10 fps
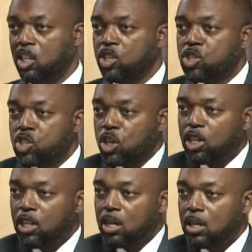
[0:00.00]

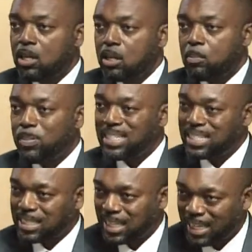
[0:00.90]
should be
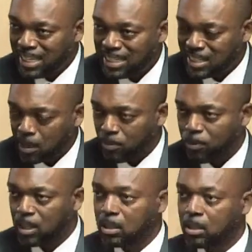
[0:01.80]
saying
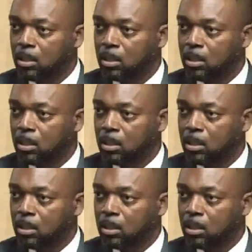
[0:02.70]
something